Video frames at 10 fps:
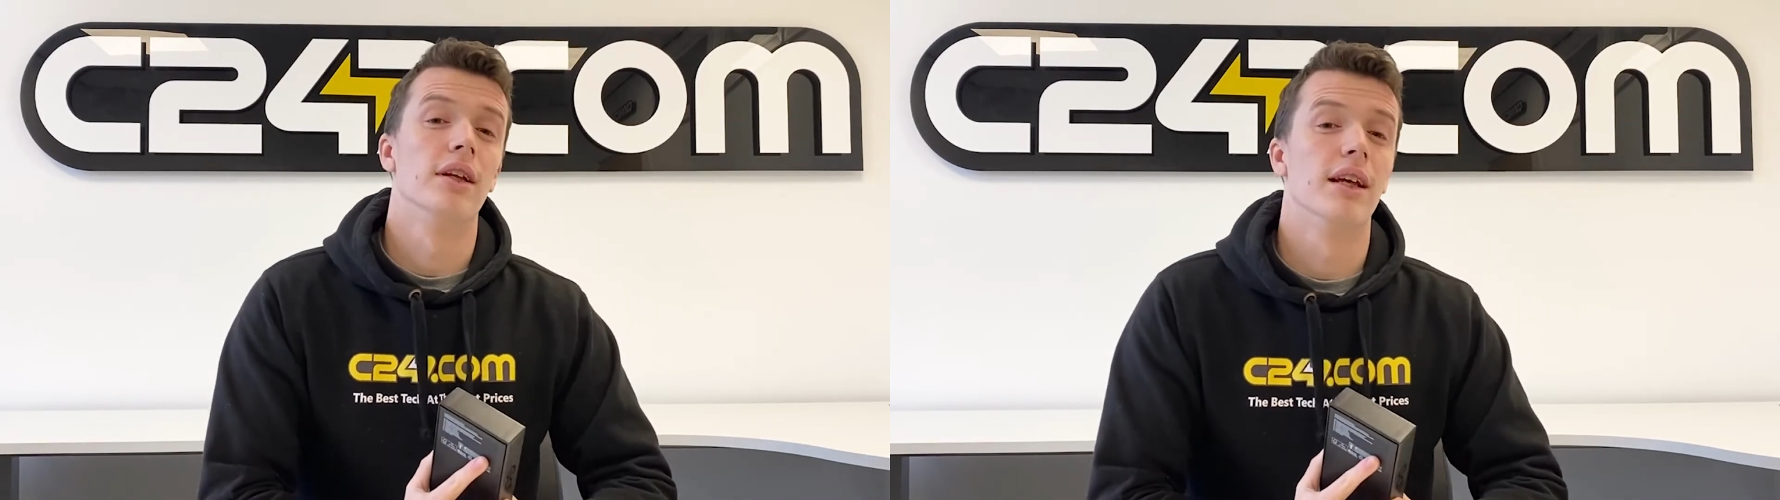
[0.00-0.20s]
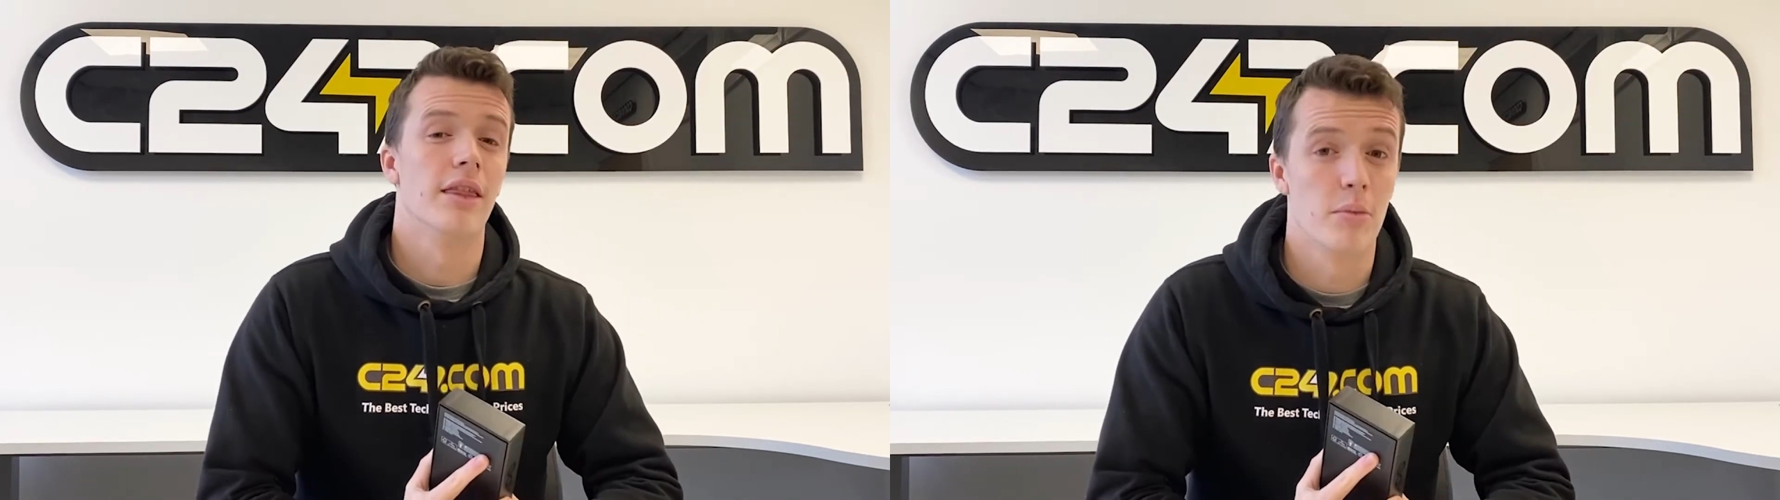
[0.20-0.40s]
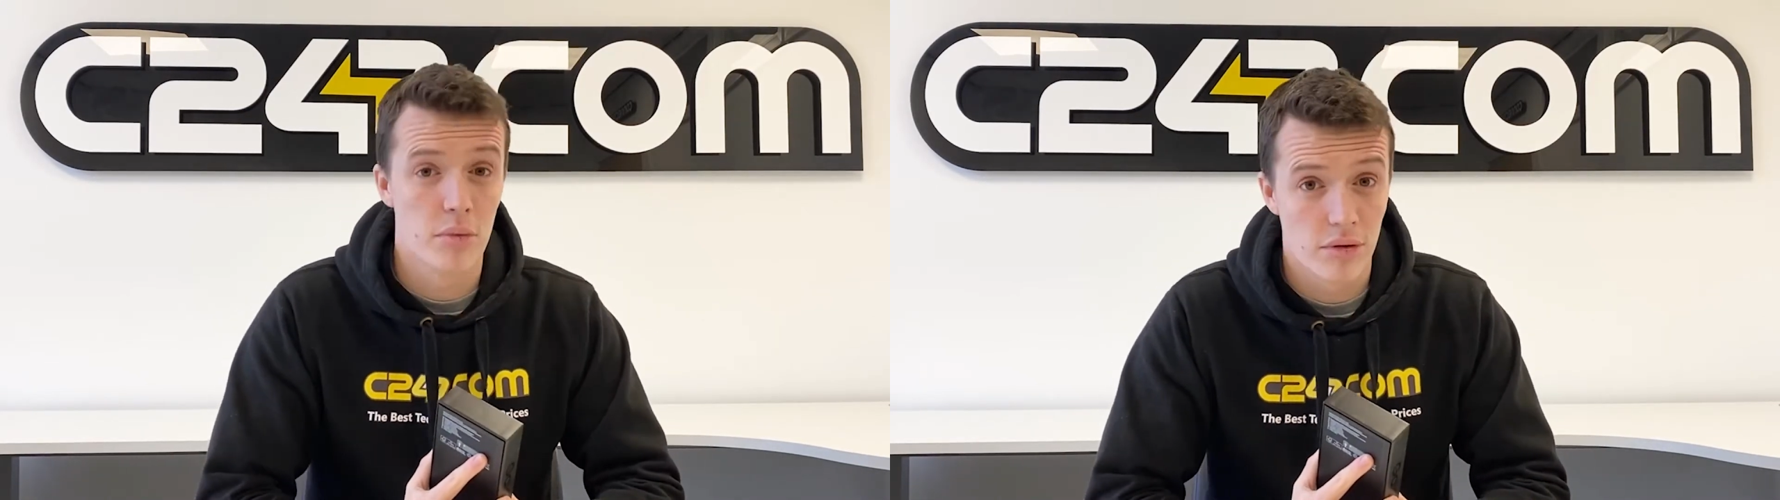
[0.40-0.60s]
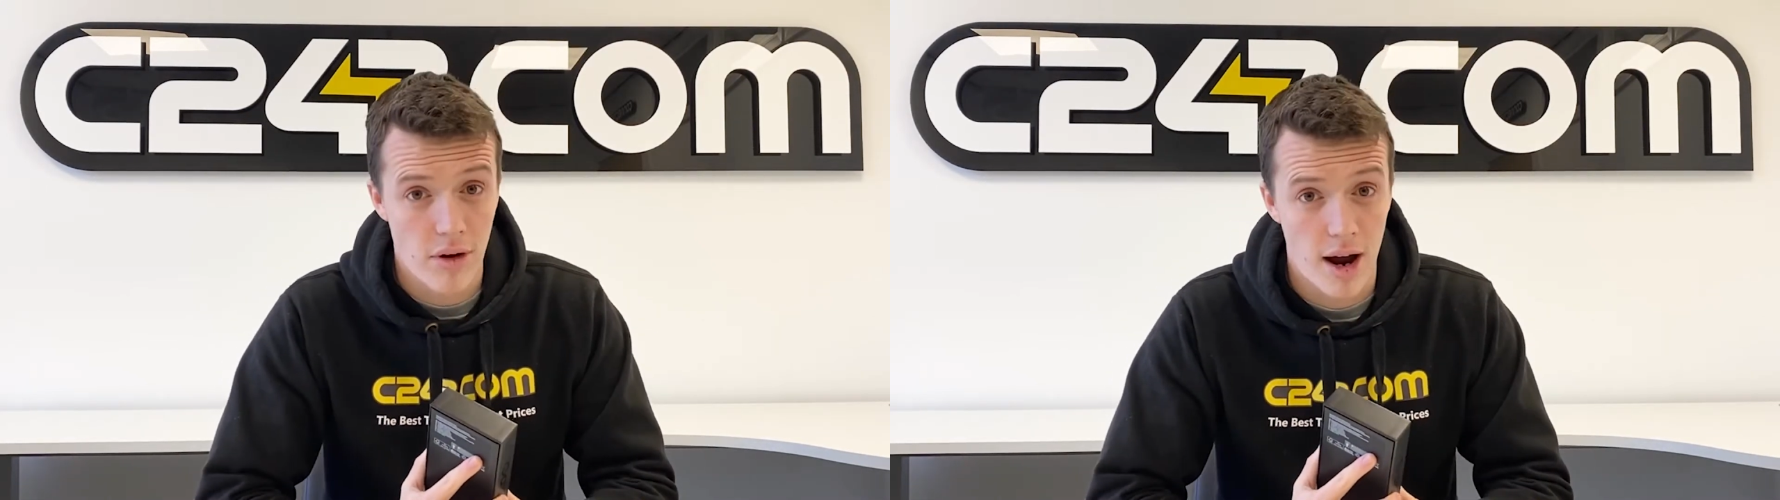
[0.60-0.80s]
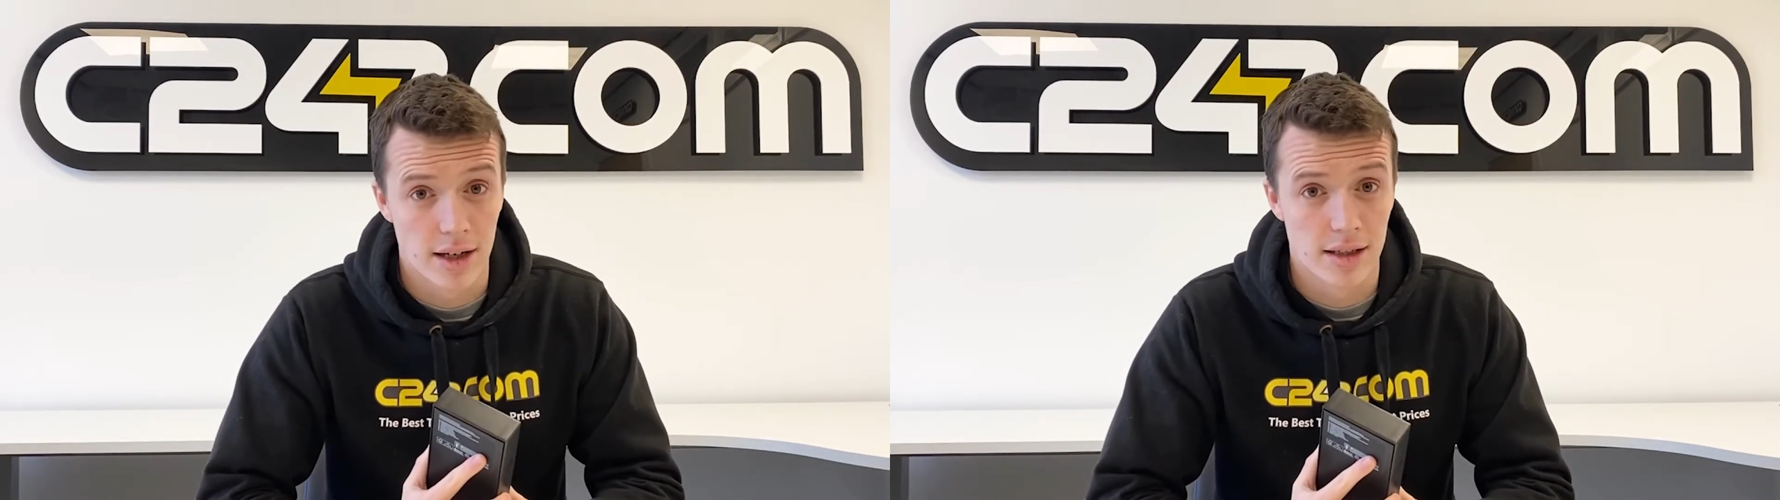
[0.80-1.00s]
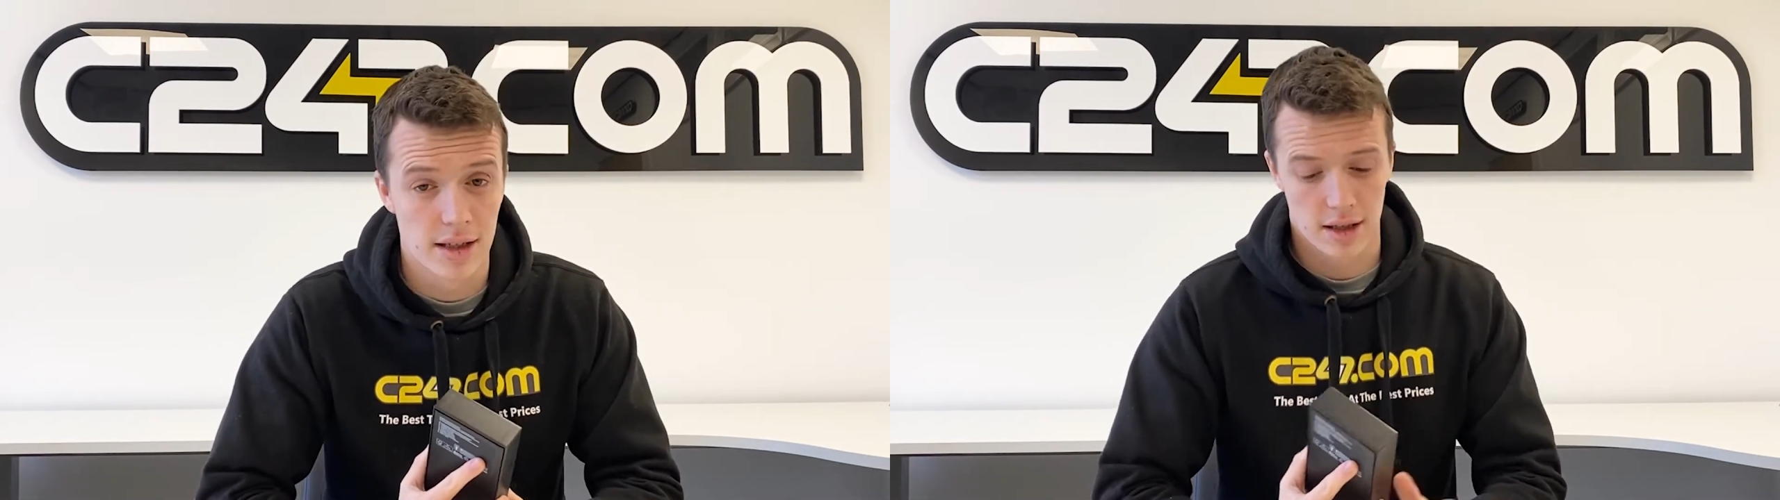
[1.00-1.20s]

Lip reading: the price.